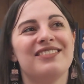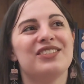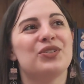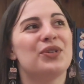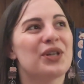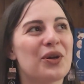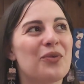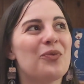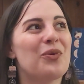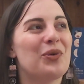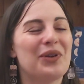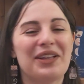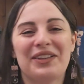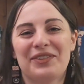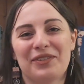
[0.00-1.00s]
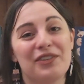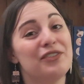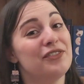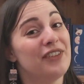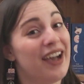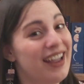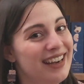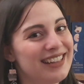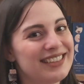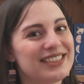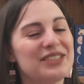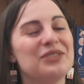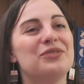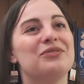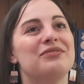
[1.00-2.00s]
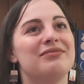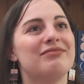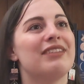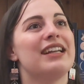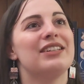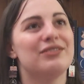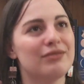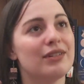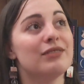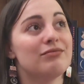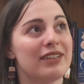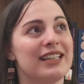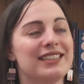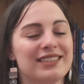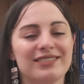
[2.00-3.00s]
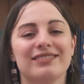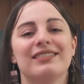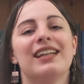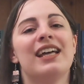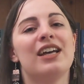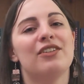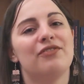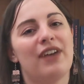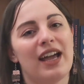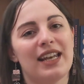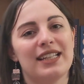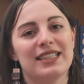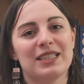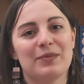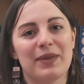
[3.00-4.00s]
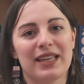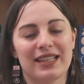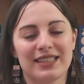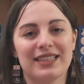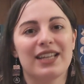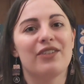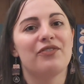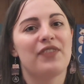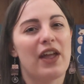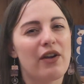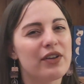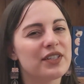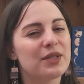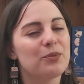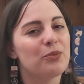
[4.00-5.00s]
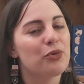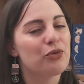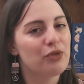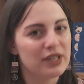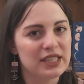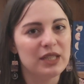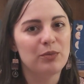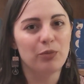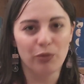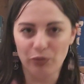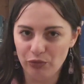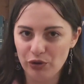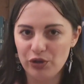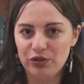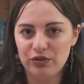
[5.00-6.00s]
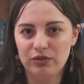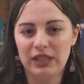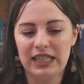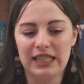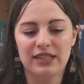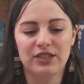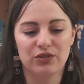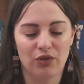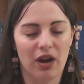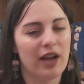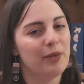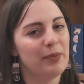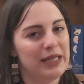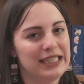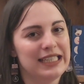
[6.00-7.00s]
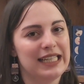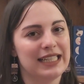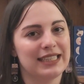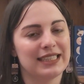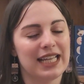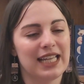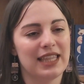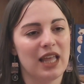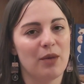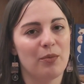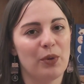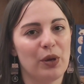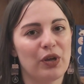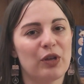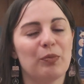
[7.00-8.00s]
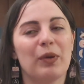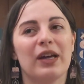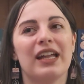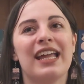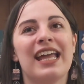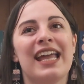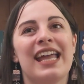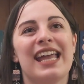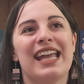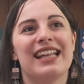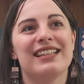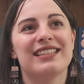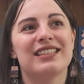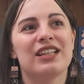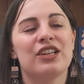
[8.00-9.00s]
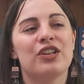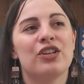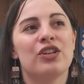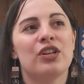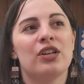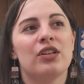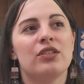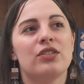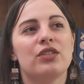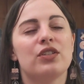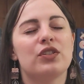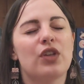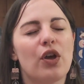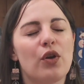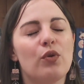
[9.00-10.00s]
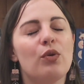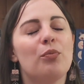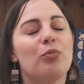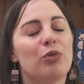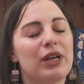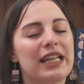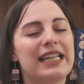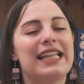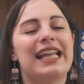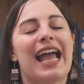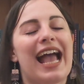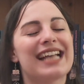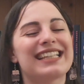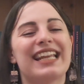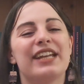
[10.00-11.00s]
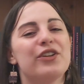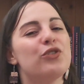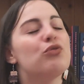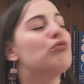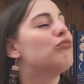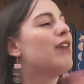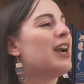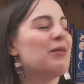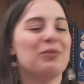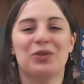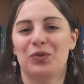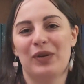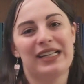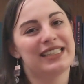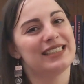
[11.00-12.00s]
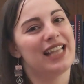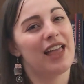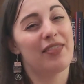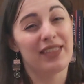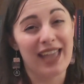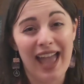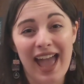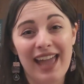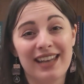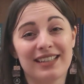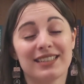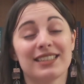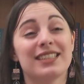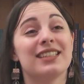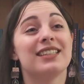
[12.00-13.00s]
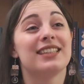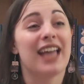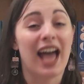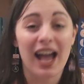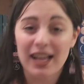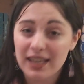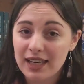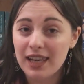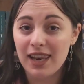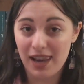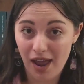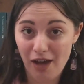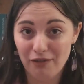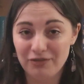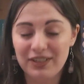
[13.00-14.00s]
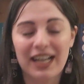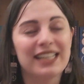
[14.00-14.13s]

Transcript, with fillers: Trigger warnings for violence and racial violence, because there are some pretty brutally described beatings in that book. But it's so brilliant. It has an incredible twist at the end that I loved.